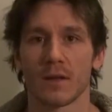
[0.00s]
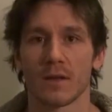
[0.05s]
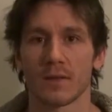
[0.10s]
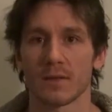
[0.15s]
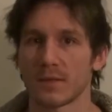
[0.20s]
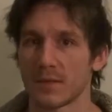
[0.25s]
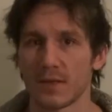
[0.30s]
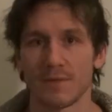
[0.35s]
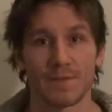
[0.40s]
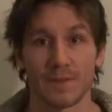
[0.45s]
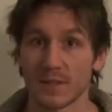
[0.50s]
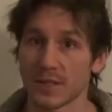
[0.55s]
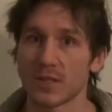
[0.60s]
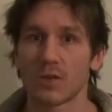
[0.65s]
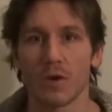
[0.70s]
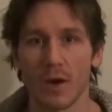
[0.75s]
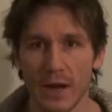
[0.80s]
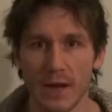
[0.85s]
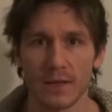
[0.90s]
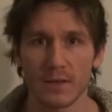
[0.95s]
See if it's
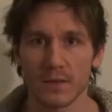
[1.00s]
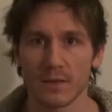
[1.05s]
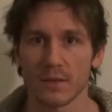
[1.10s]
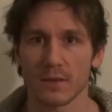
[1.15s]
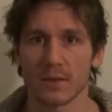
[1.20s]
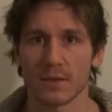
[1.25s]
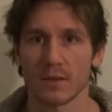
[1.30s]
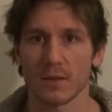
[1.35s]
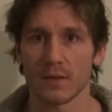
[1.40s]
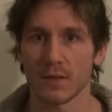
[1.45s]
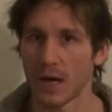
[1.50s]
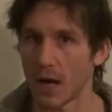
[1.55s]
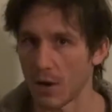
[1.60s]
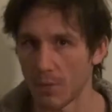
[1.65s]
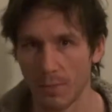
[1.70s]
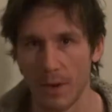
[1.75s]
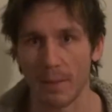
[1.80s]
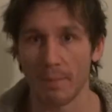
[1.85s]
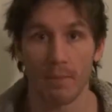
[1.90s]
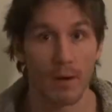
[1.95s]
great, how
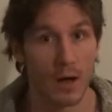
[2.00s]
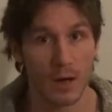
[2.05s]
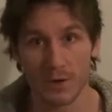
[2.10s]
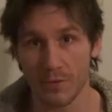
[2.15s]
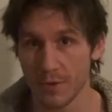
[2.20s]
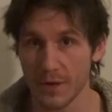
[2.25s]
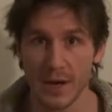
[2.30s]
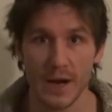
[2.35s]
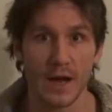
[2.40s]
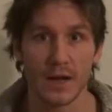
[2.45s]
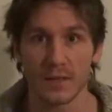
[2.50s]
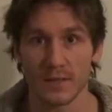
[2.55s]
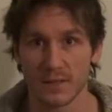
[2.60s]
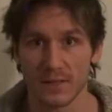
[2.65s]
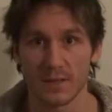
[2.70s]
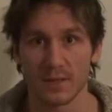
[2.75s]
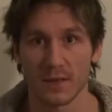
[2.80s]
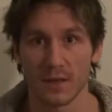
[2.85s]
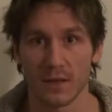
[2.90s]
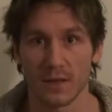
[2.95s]
my body
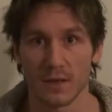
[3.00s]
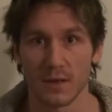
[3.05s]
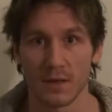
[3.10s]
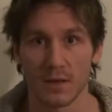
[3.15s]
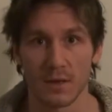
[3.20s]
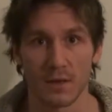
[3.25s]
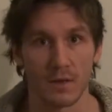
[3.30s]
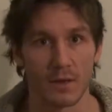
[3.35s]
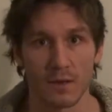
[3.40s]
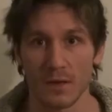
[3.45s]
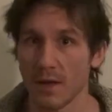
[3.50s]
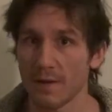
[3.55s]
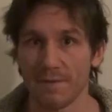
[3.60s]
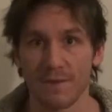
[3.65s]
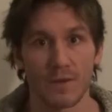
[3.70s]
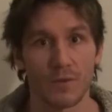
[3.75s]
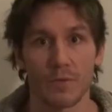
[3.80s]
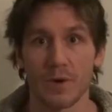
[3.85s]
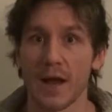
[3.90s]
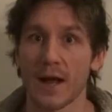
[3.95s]
reacts. If
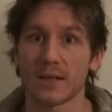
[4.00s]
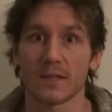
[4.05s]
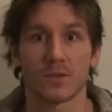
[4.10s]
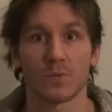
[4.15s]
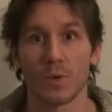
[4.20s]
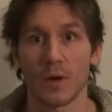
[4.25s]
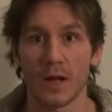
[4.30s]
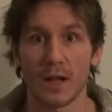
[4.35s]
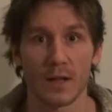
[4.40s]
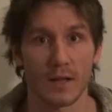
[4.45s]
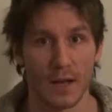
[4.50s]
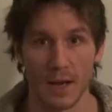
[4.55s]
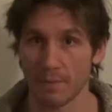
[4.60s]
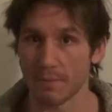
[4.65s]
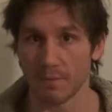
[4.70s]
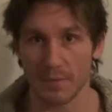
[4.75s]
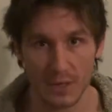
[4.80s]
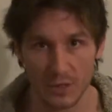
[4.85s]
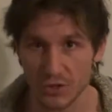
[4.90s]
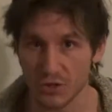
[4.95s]
it reacts well and
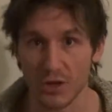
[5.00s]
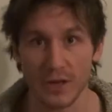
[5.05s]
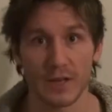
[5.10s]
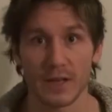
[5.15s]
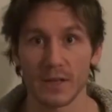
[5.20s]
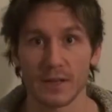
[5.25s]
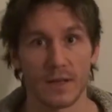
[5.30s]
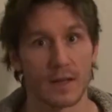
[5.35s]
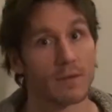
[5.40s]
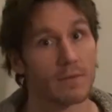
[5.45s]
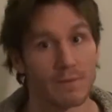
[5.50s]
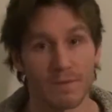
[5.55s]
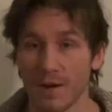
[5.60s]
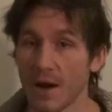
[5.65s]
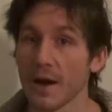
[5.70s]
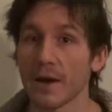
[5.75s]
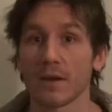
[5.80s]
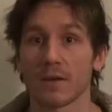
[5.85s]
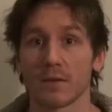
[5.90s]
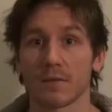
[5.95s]
I'm enjoying it, then
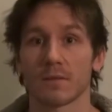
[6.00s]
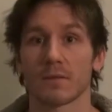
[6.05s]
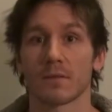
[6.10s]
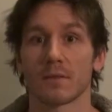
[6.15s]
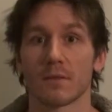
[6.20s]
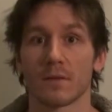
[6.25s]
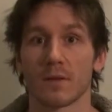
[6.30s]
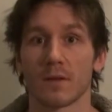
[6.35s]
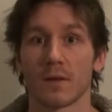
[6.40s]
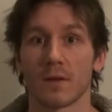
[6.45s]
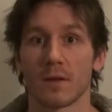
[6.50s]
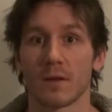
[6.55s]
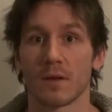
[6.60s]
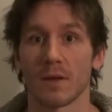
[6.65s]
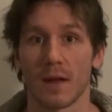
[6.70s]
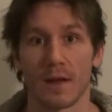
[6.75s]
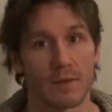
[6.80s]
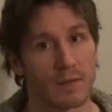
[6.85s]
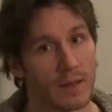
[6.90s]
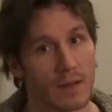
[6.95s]
fine.
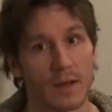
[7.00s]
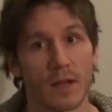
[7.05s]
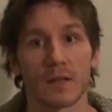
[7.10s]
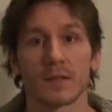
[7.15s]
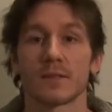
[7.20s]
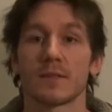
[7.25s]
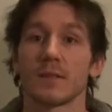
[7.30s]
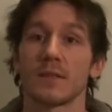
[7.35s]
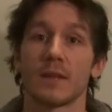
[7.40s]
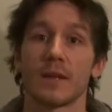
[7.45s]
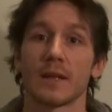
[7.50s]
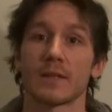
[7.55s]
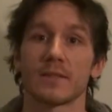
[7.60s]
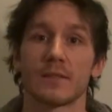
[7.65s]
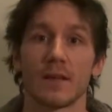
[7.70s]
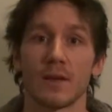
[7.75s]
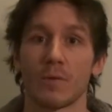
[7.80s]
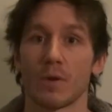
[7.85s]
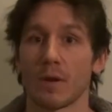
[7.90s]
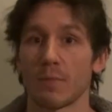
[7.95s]
And then I'll see the next
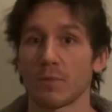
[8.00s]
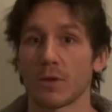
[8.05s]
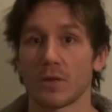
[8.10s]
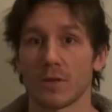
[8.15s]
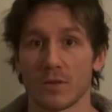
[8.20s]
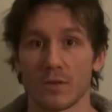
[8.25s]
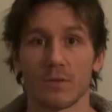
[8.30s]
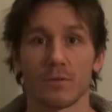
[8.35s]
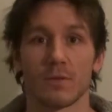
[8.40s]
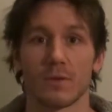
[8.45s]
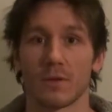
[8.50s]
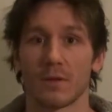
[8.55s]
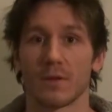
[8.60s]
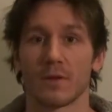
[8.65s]
day what I'm gonna do.